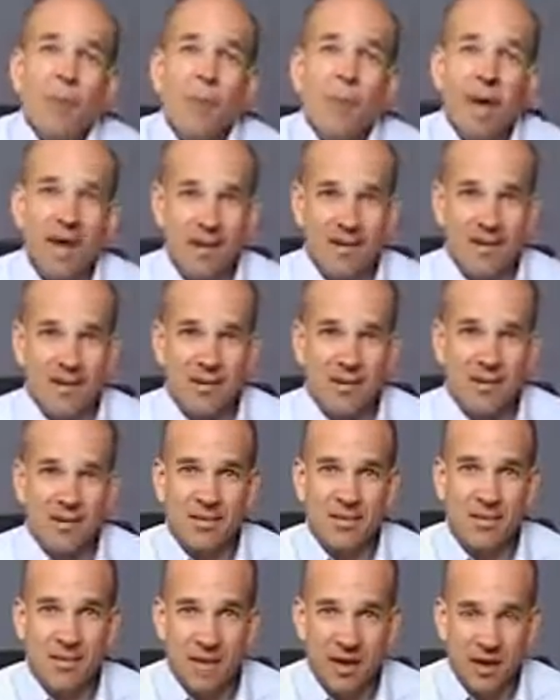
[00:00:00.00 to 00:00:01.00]
better
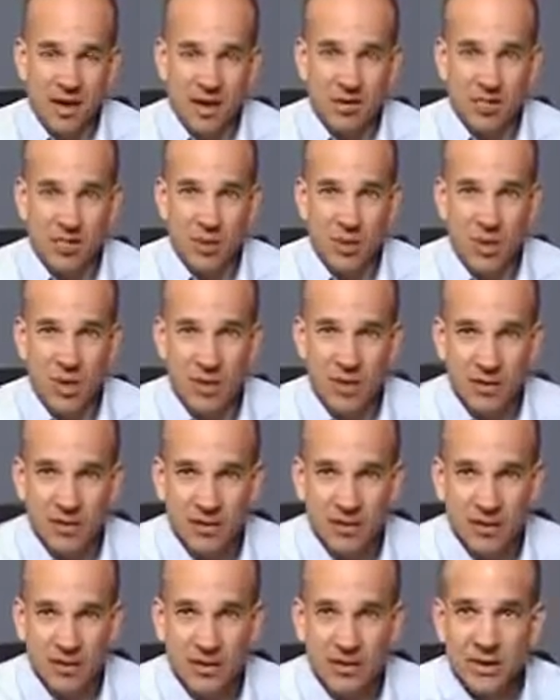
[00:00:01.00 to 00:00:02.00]
than everyone
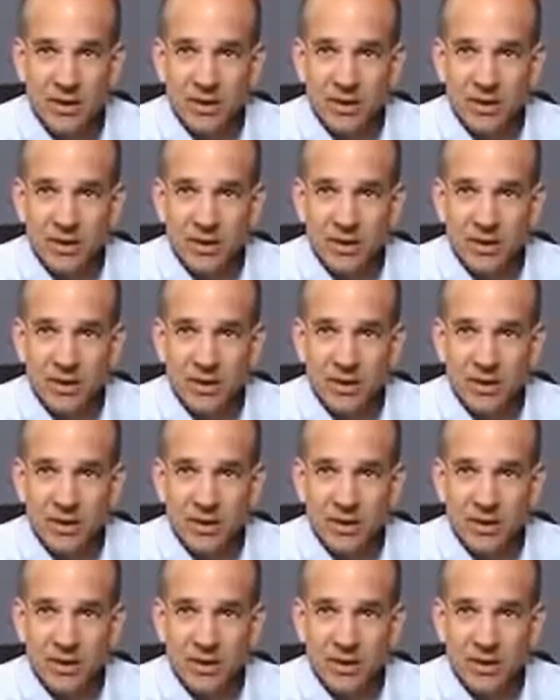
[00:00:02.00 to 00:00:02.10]
else.